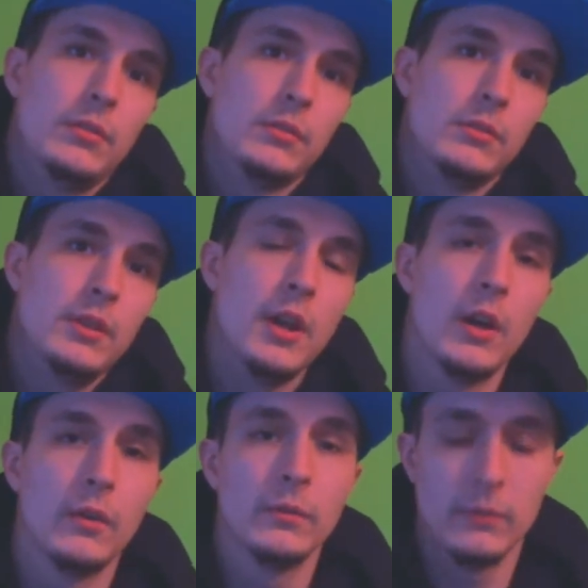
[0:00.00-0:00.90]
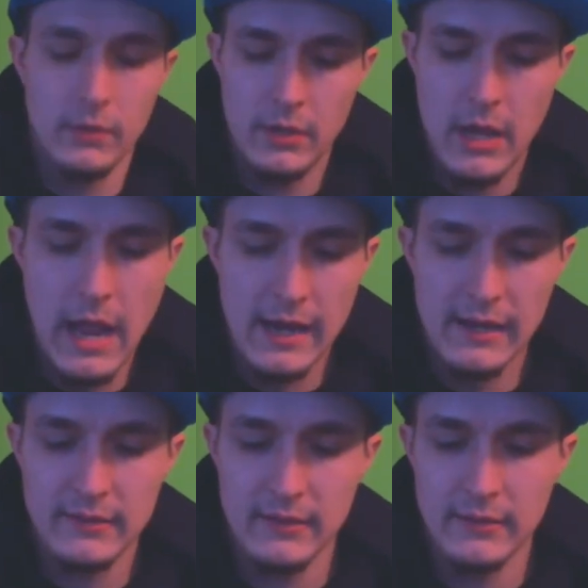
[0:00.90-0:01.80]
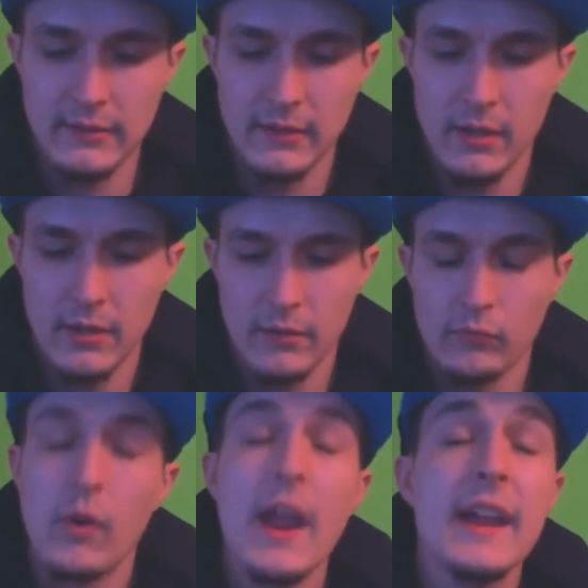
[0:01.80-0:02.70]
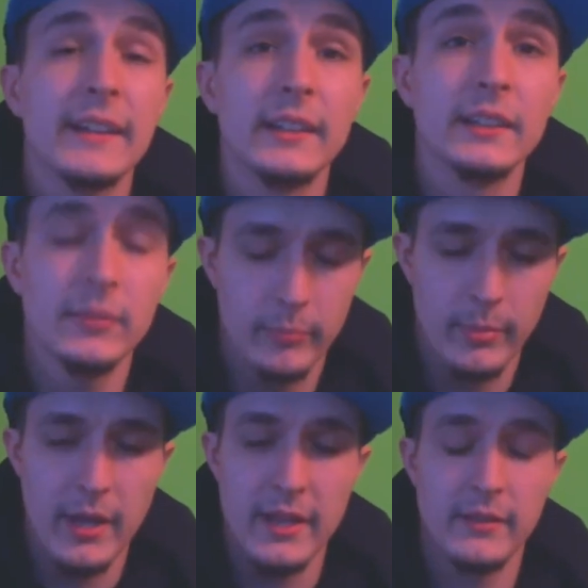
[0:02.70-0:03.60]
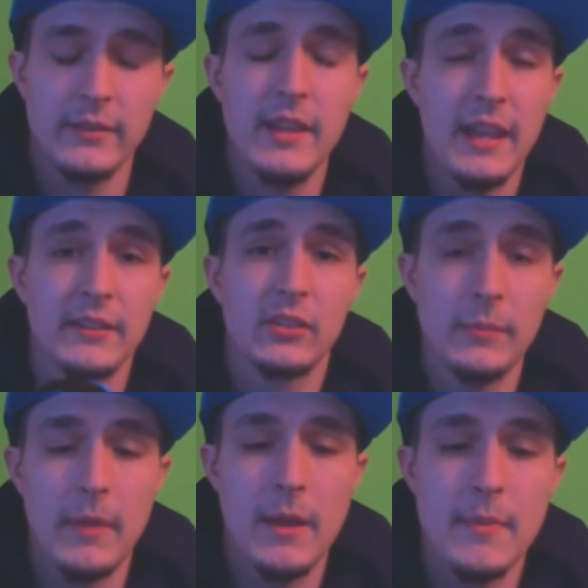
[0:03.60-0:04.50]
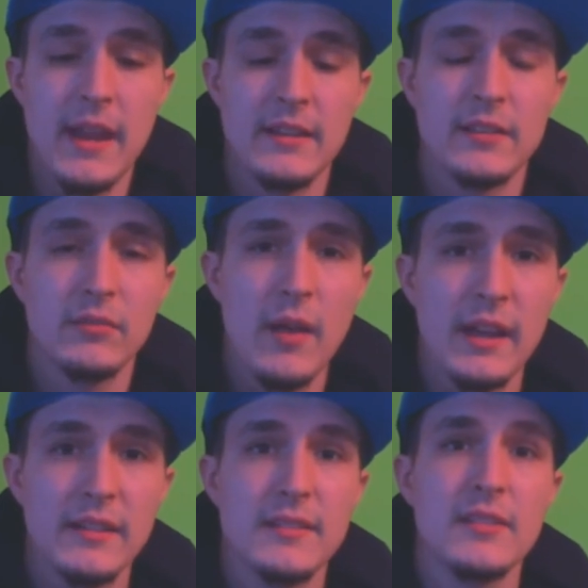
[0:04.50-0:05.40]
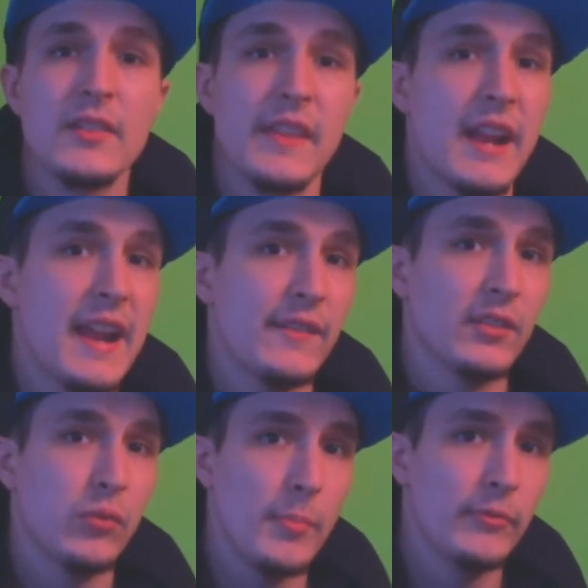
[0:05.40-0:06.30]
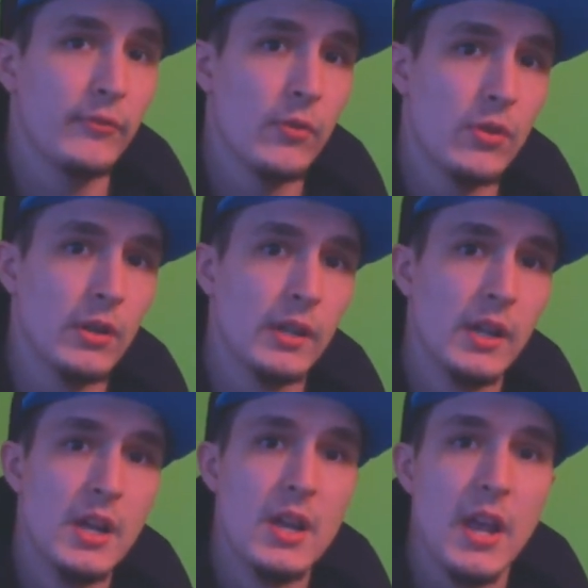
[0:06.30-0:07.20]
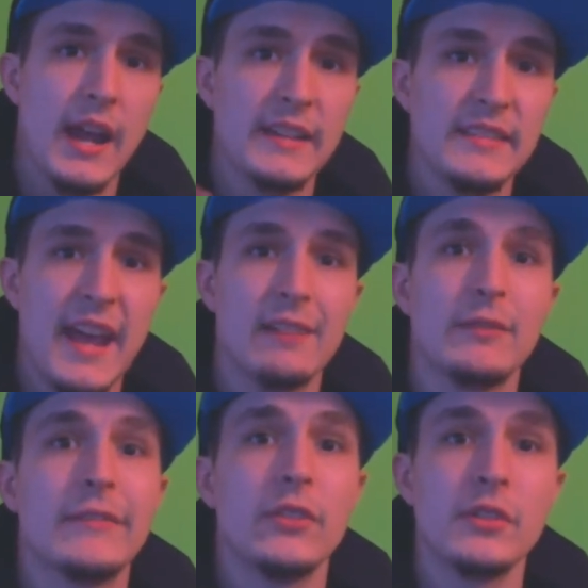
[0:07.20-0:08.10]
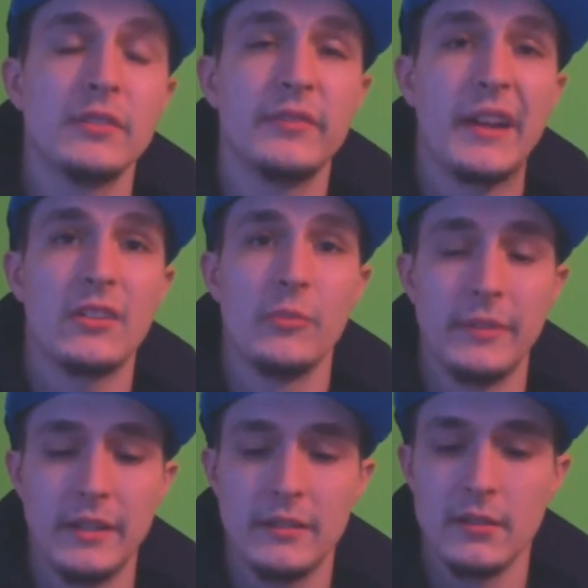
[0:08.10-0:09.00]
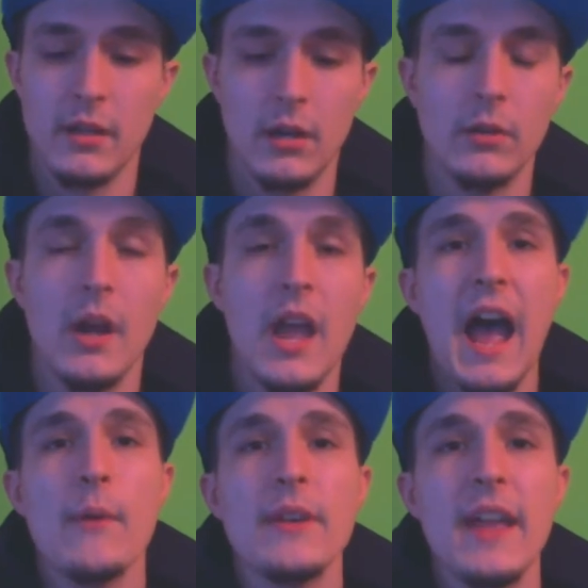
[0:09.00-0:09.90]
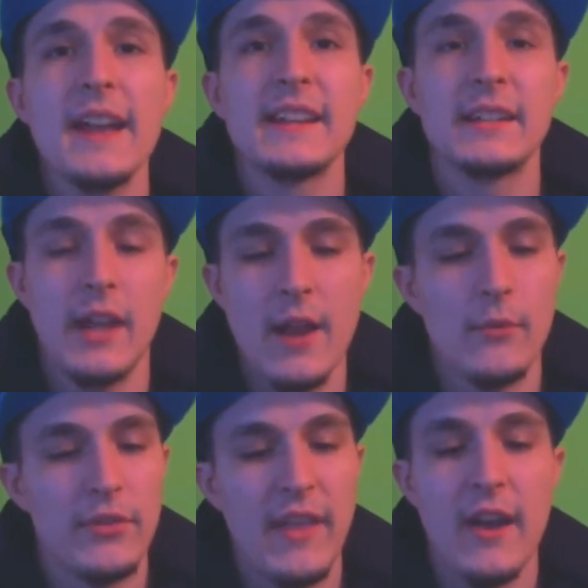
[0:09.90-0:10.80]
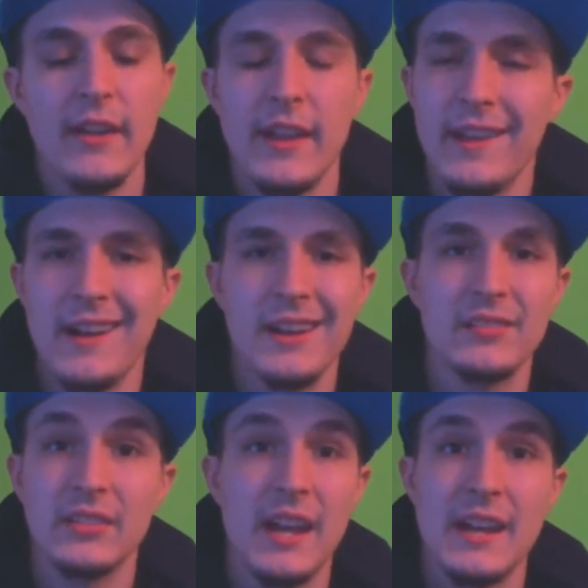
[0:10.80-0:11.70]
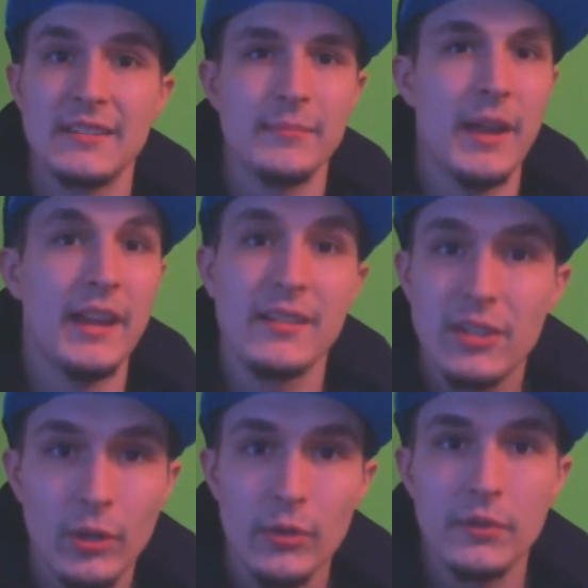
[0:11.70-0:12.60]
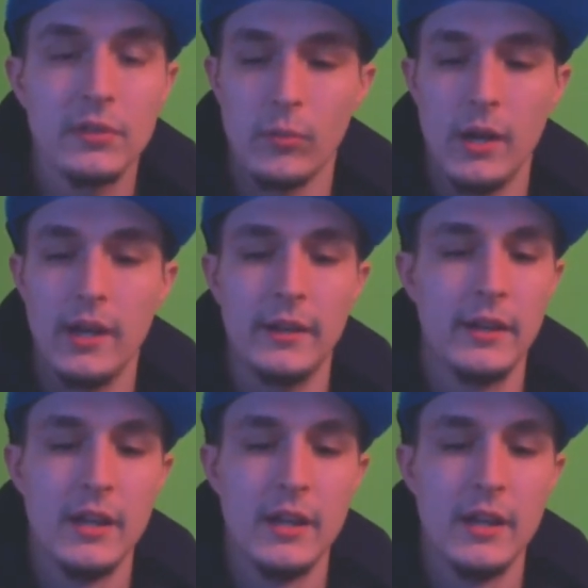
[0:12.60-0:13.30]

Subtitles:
you know, I guess is rare, but yeah, the grip made my hands sweat considering that I never sweat before. I guess it had a reverse effect on me, so I went ahead and got it without it, and honestly, guys, my hands still don't sweat.